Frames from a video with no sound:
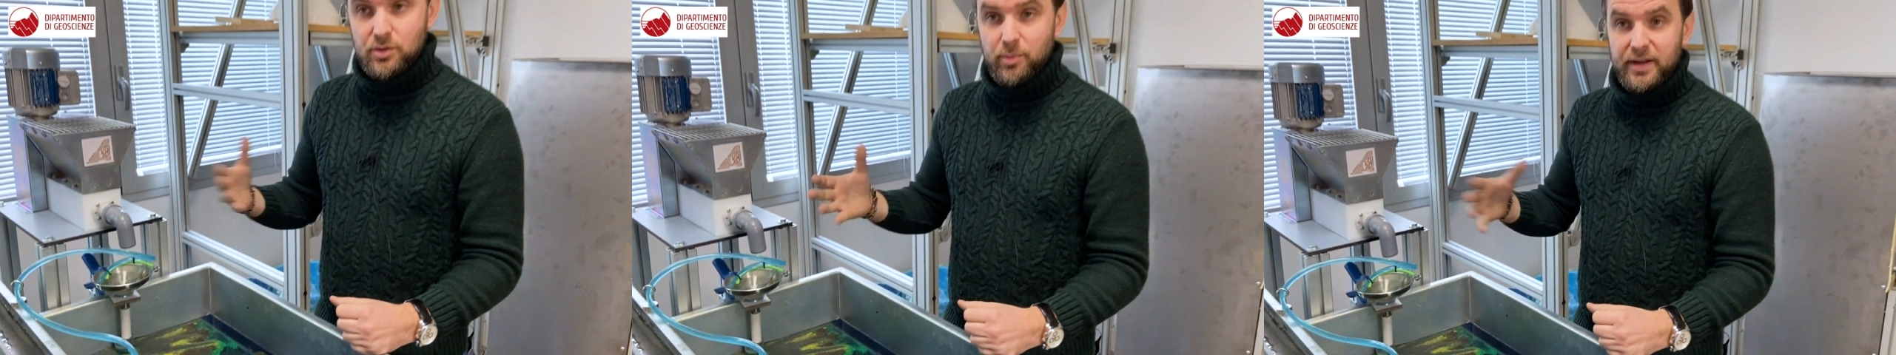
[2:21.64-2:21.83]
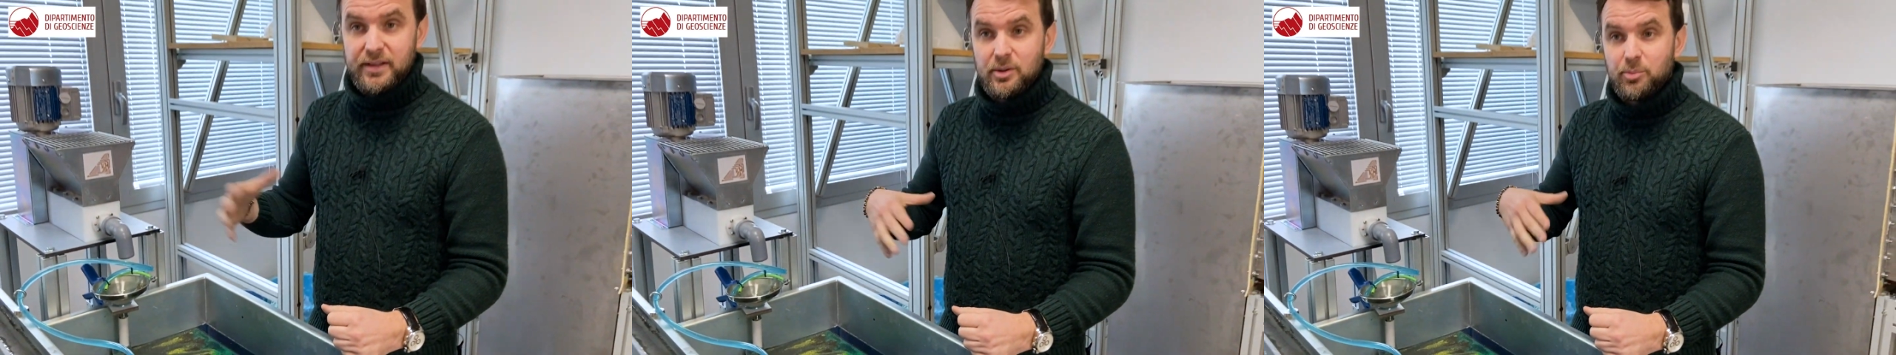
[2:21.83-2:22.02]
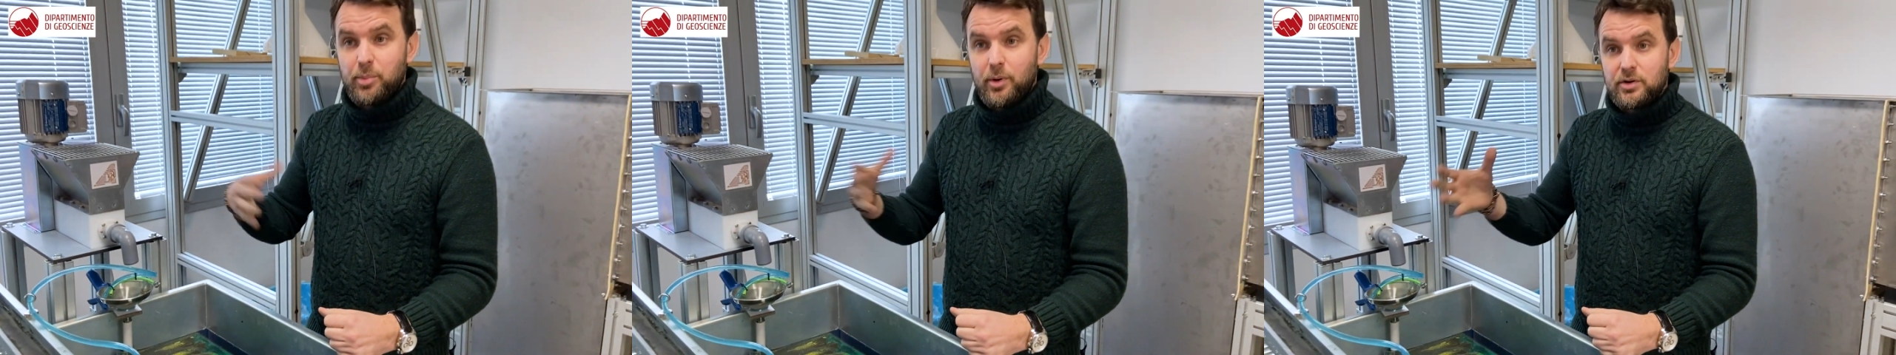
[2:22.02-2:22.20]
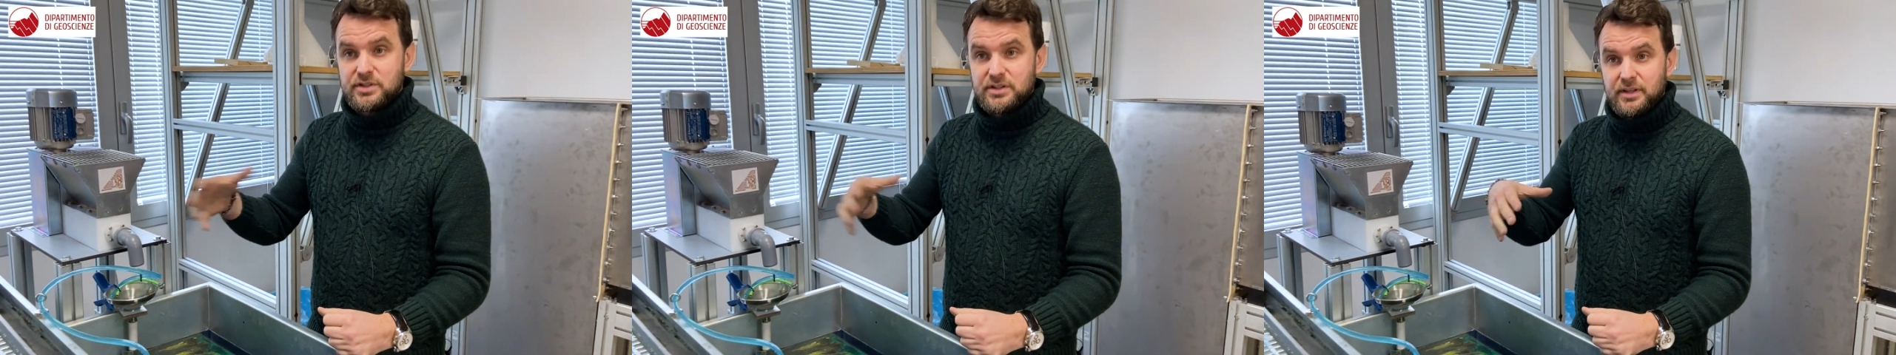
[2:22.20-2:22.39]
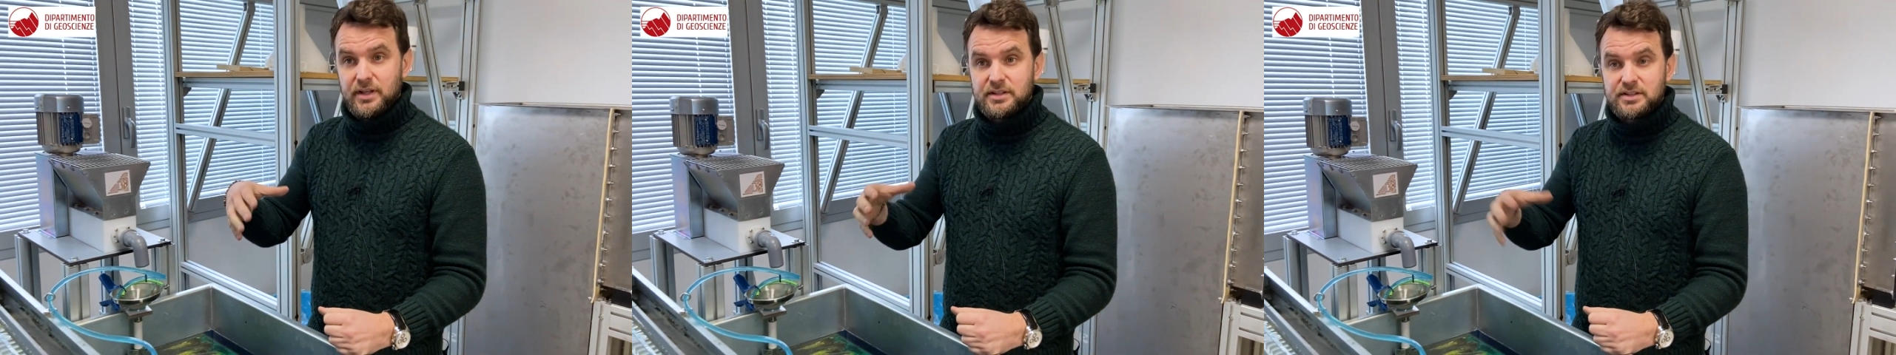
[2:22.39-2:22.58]
by
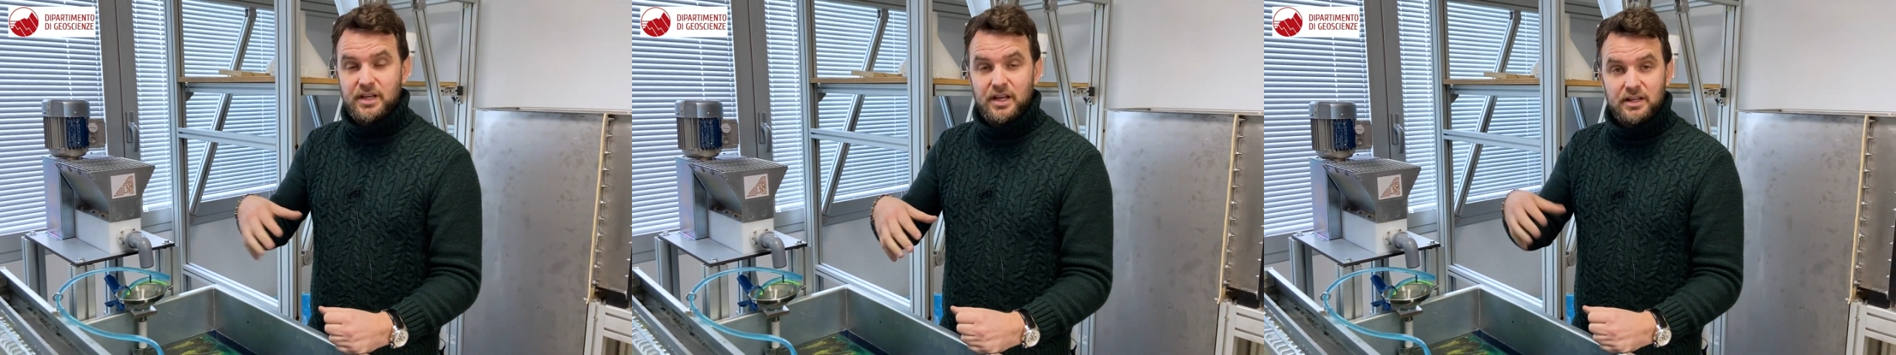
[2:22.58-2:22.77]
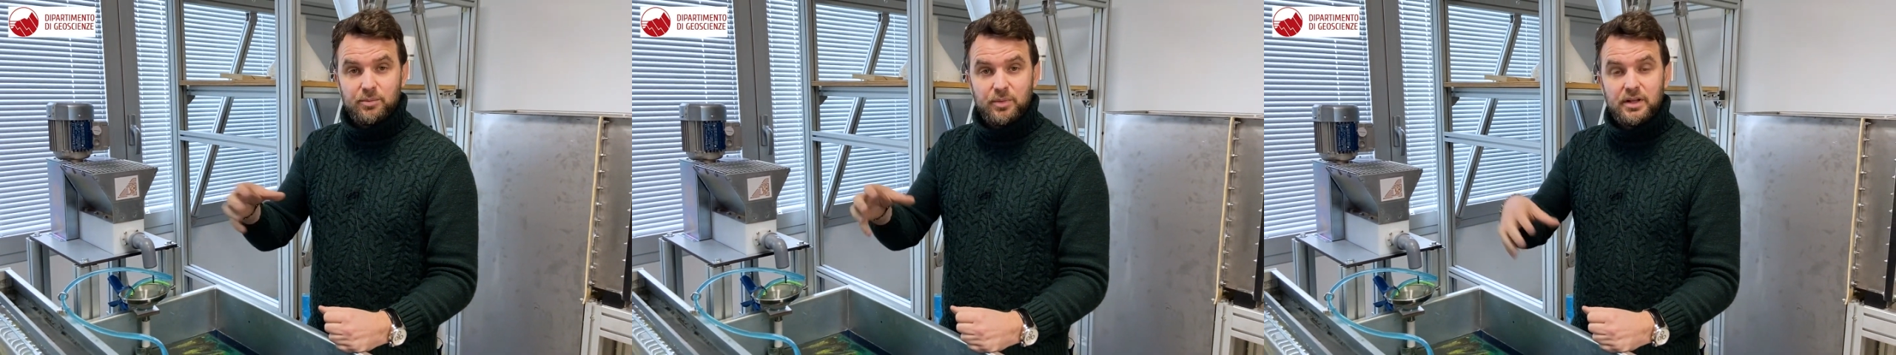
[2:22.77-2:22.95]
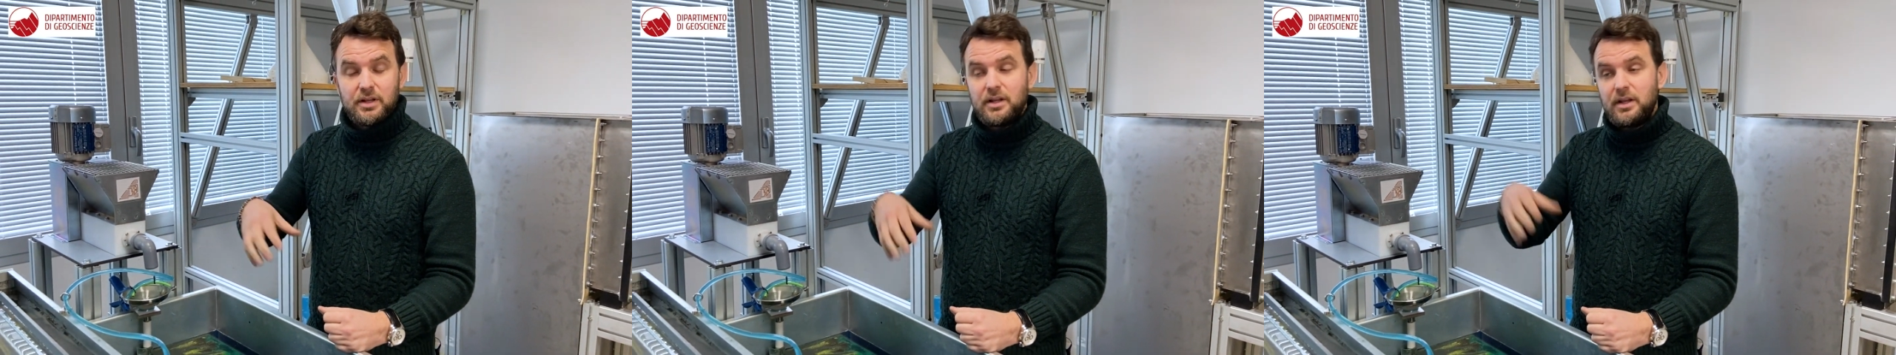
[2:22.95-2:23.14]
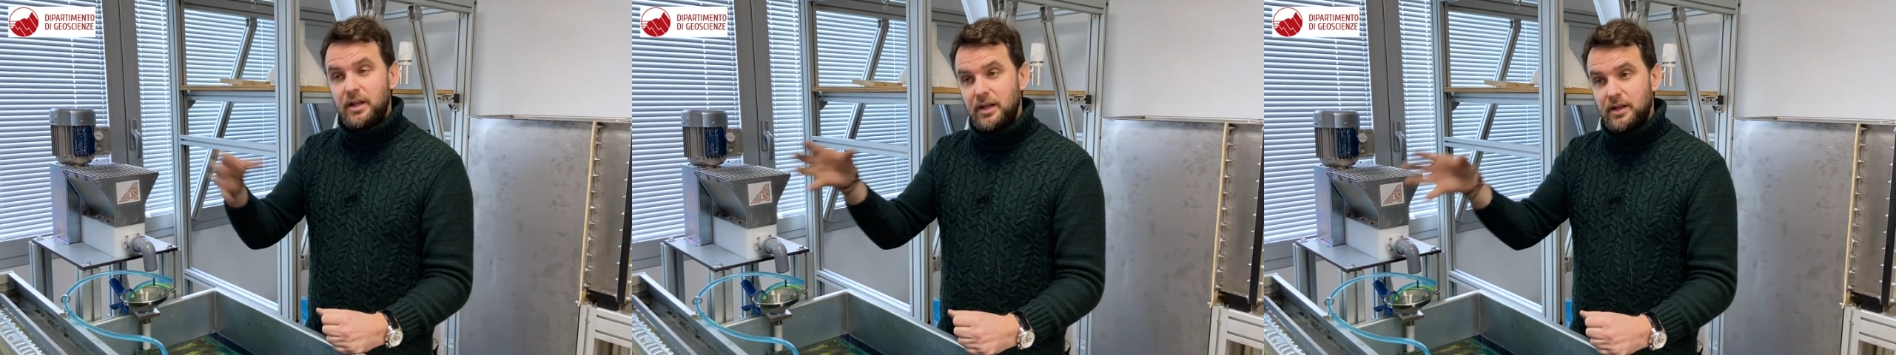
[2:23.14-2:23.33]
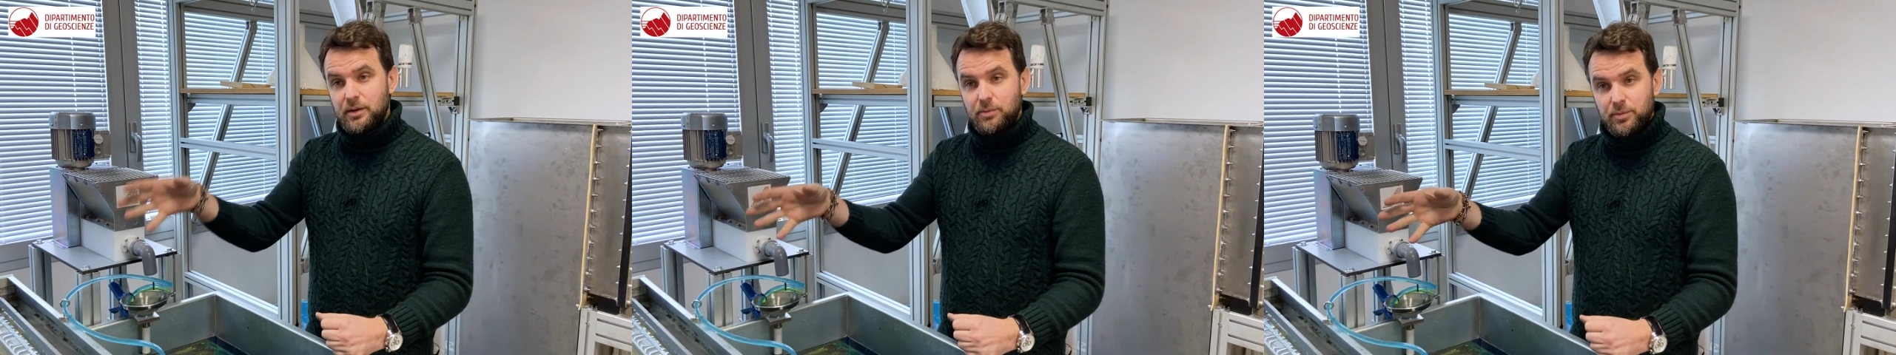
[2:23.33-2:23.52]
depositing sediment
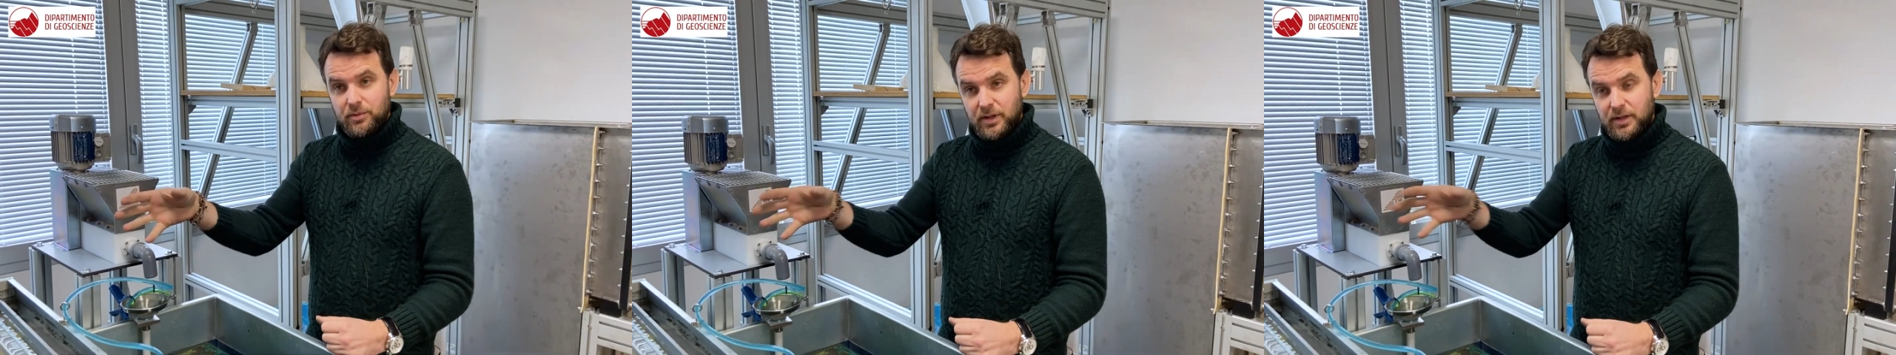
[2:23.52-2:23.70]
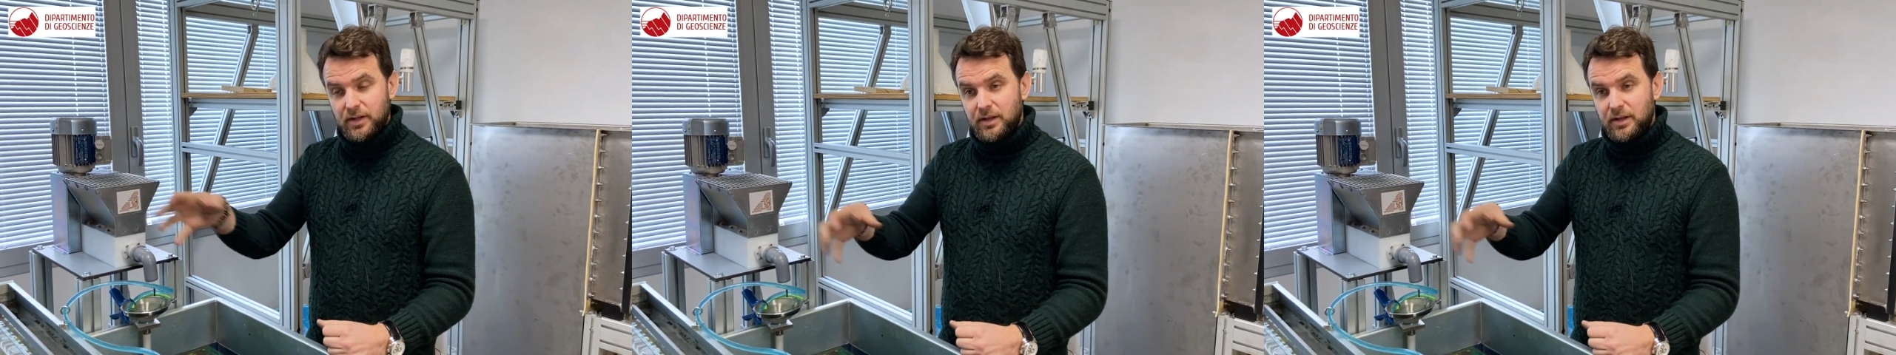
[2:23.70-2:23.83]
in a